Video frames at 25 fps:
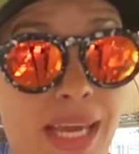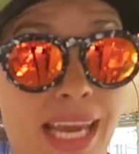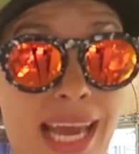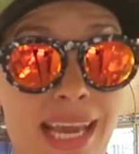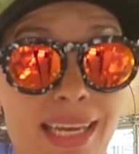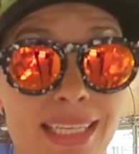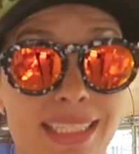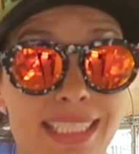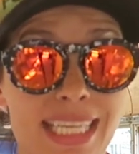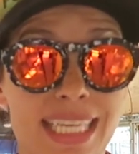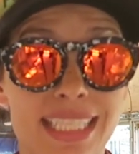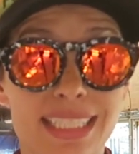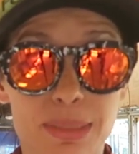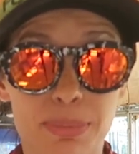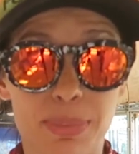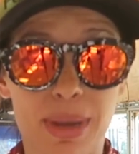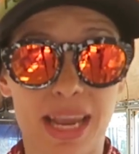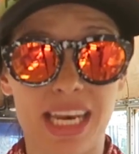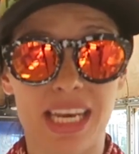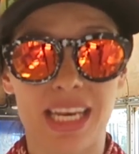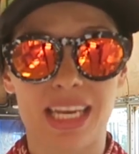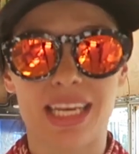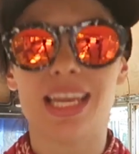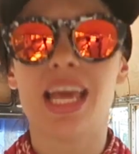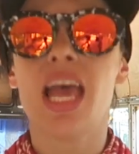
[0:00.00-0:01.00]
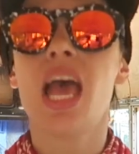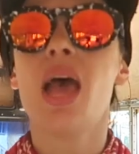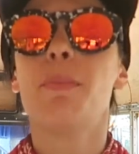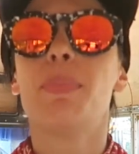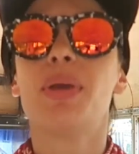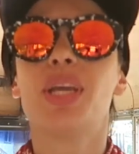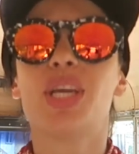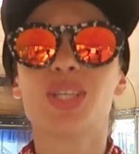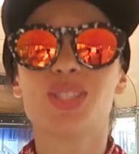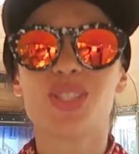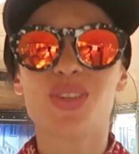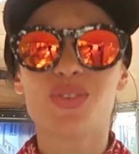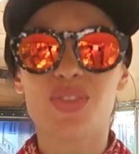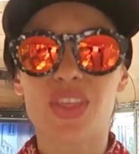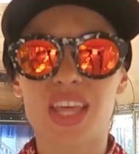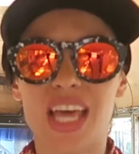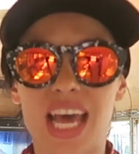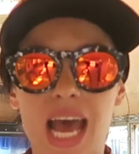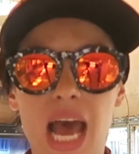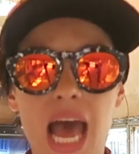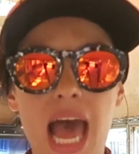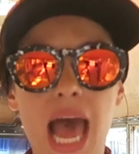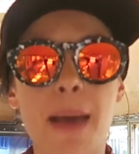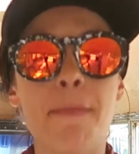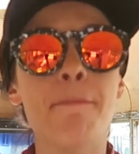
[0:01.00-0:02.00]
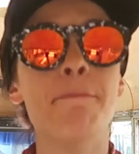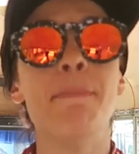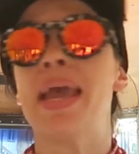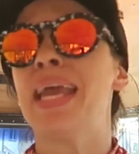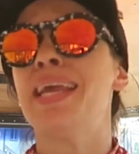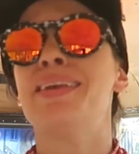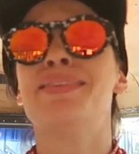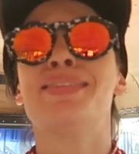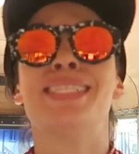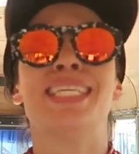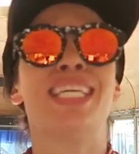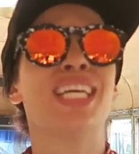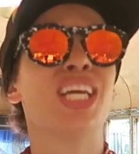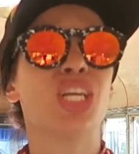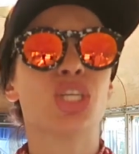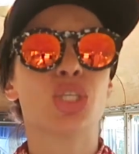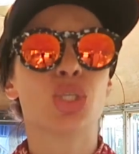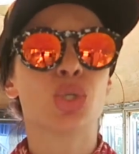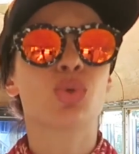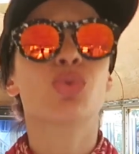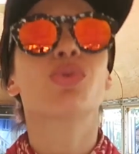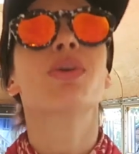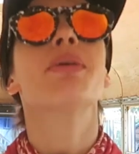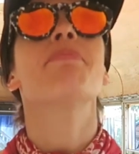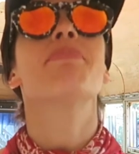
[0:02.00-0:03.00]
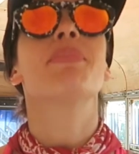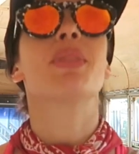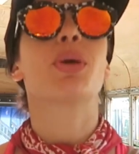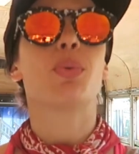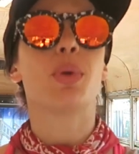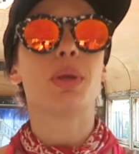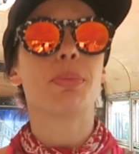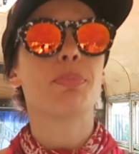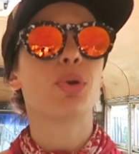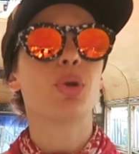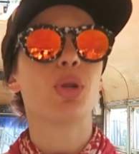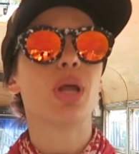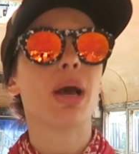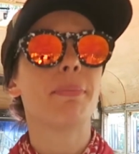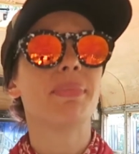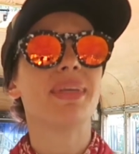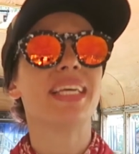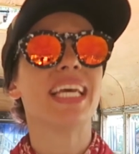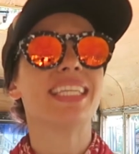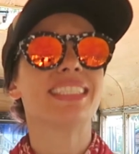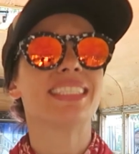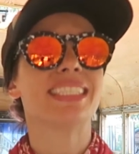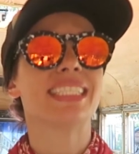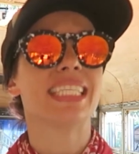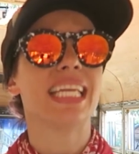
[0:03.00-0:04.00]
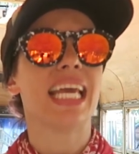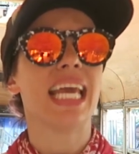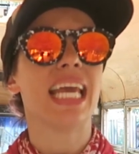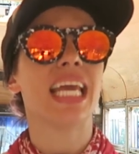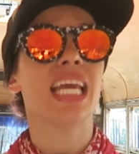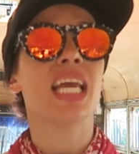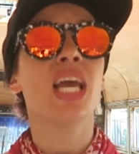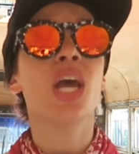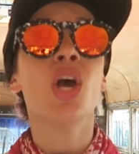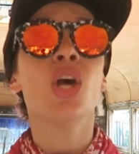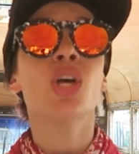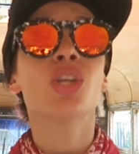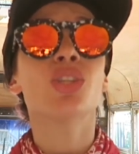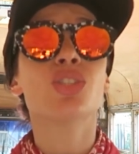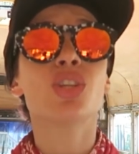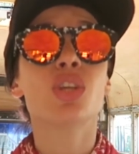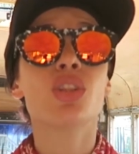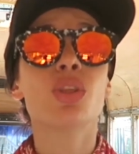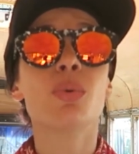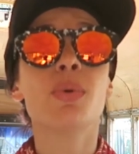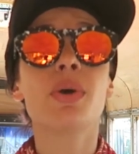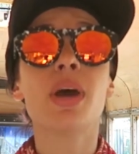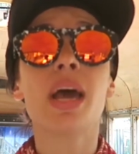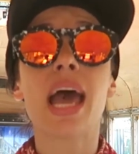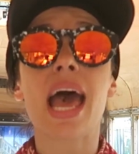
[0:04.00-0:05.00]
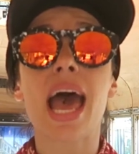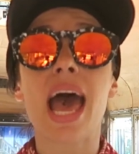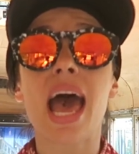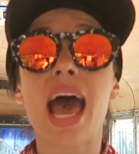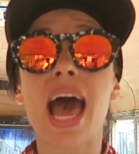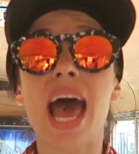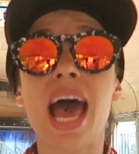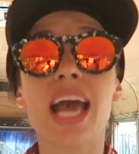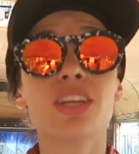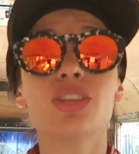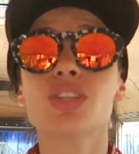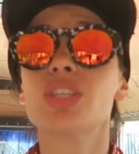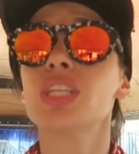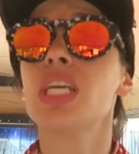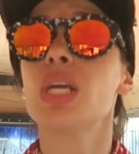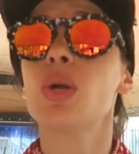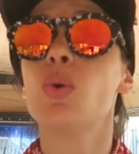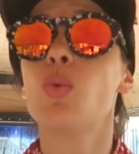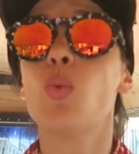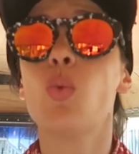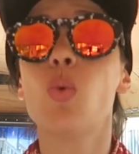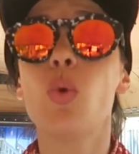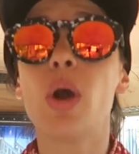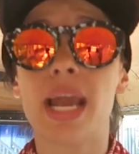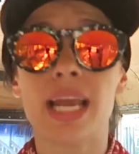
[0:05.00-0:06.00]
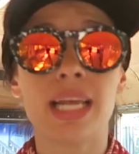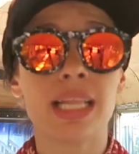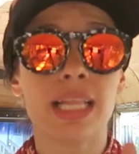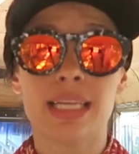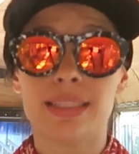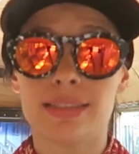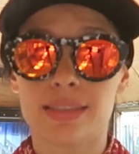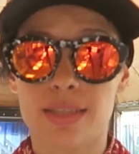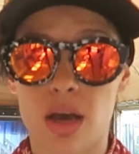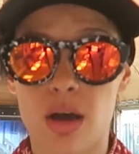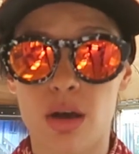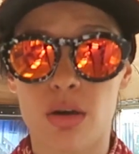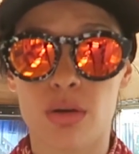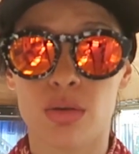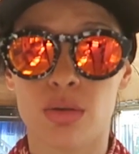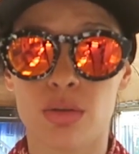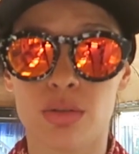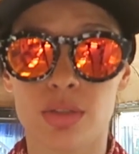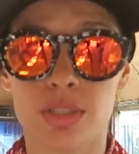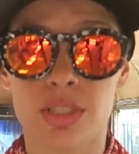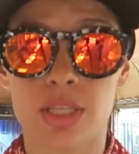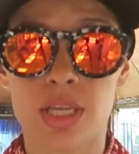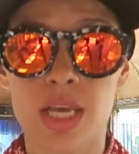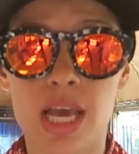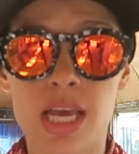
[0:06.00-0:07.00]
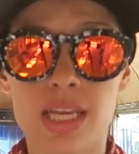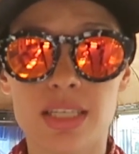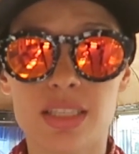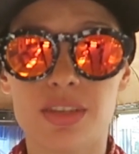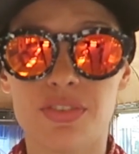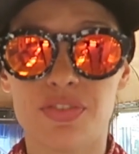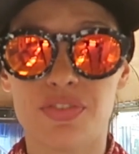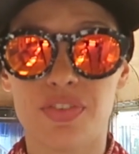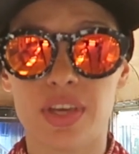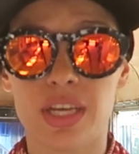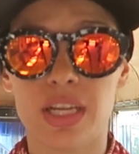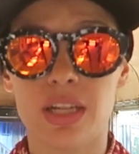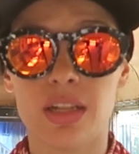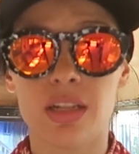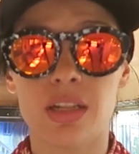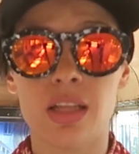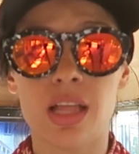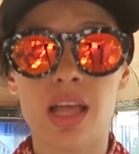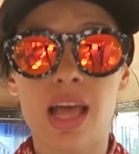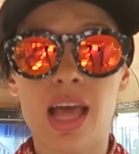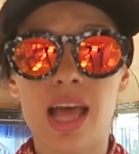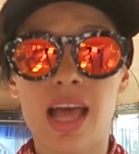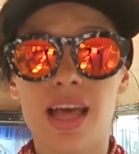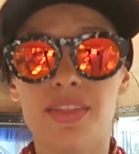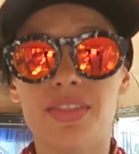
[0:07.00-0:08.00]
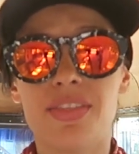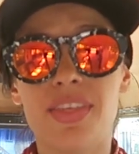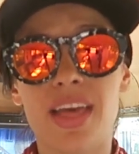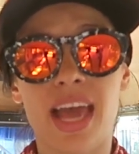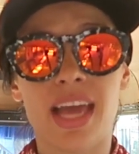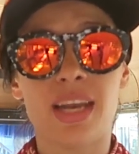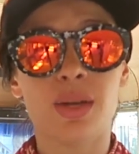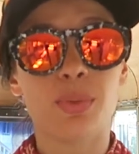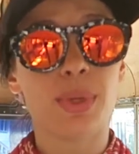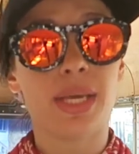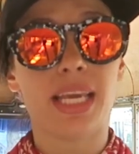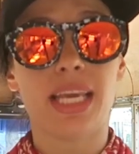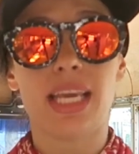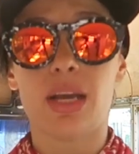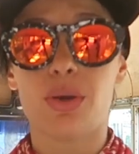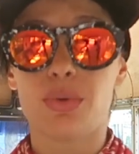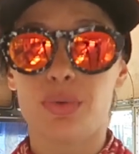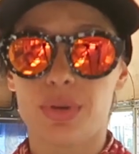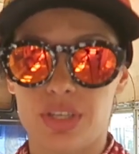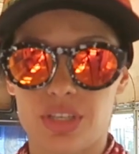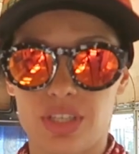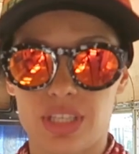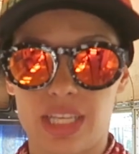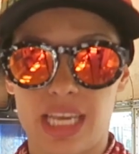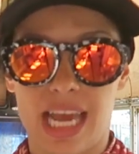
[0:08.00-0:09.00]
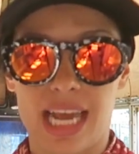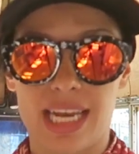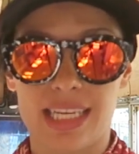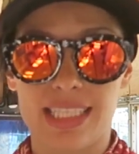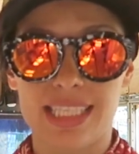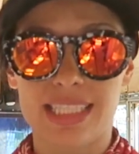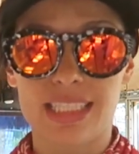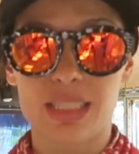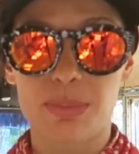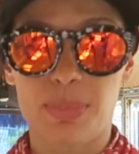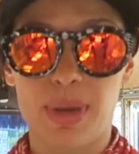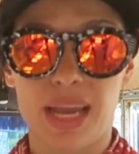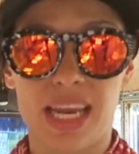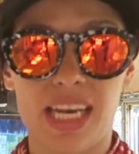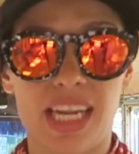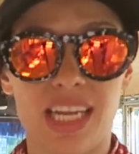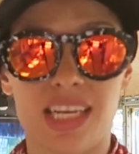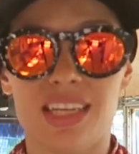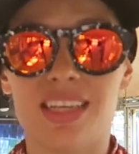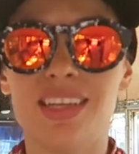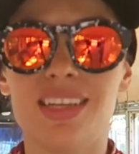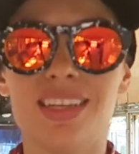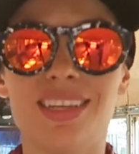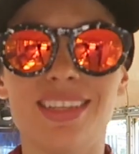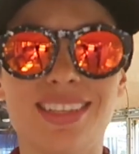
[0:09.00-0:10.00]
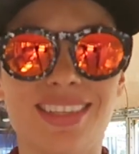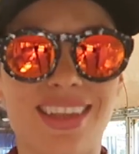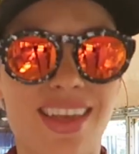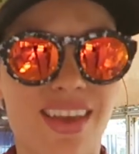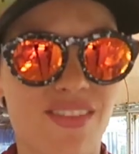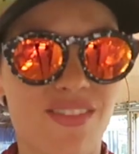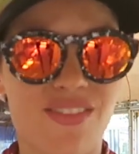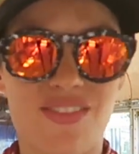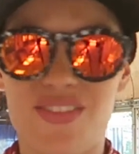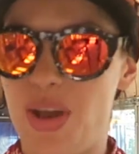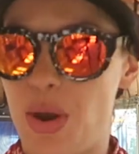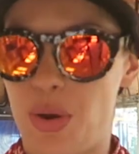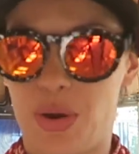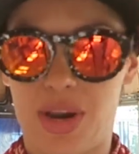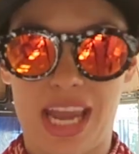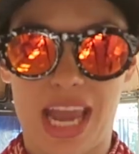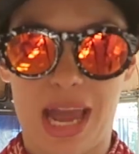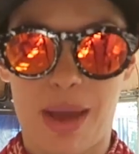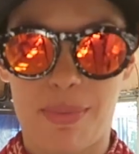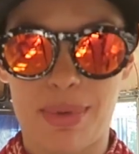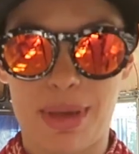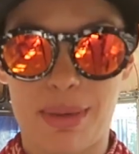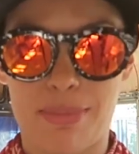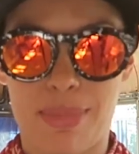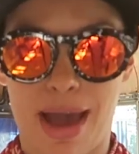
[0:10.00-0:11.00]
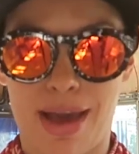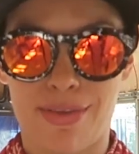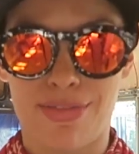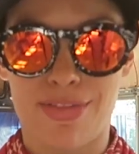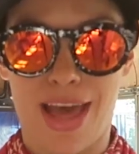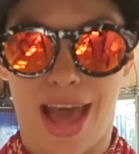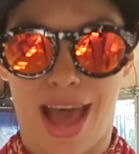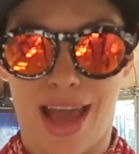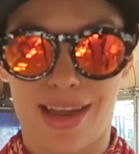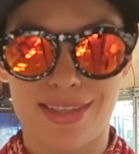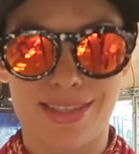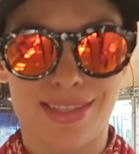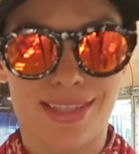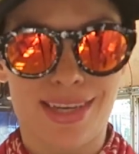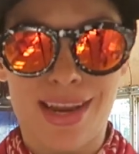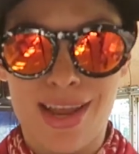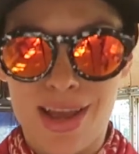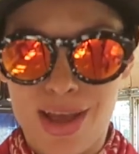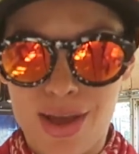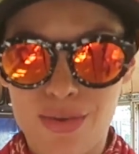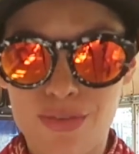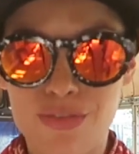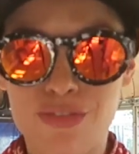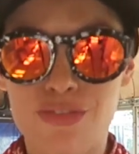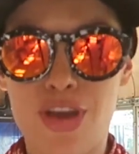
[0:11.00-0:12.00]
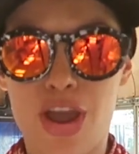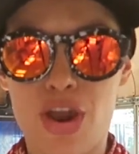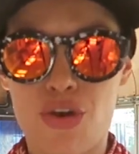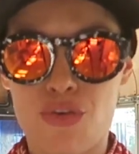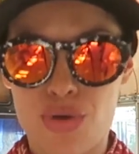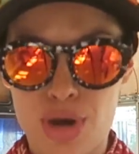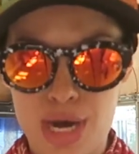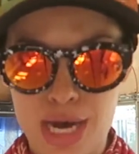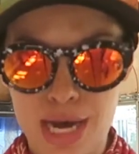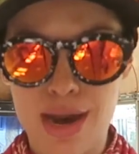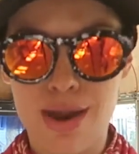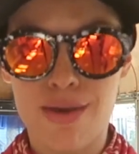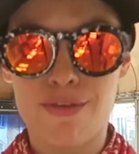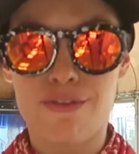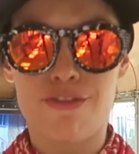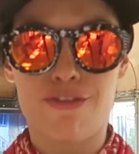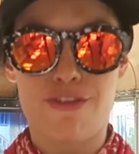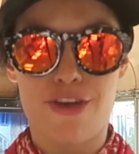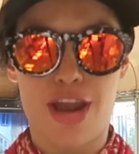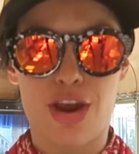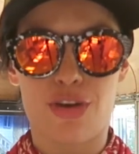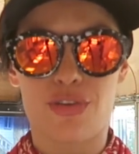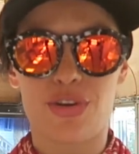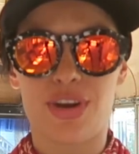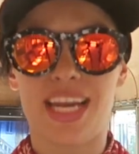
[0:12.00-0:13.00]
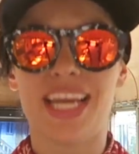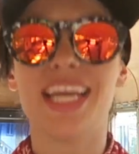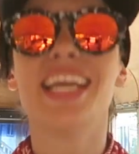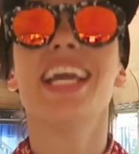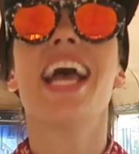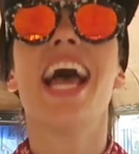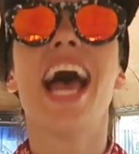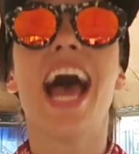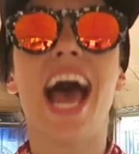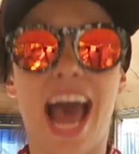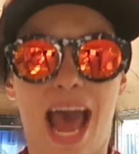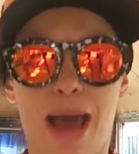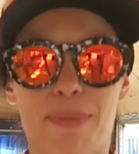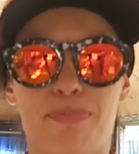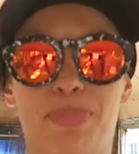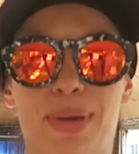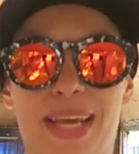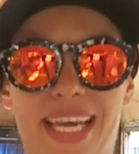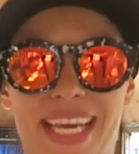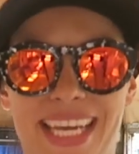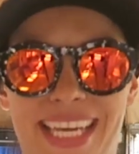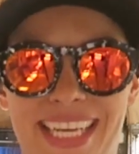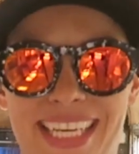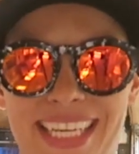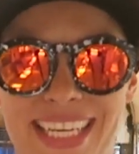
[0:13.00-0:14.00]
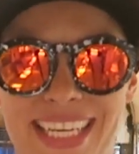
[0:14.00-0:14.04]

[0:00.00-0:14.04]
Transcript: we anticipated because of the amazing trim that we put up yesterday. So there were actually way less holes to fill than we originally anticipated. Very happy about that. Very, very happy.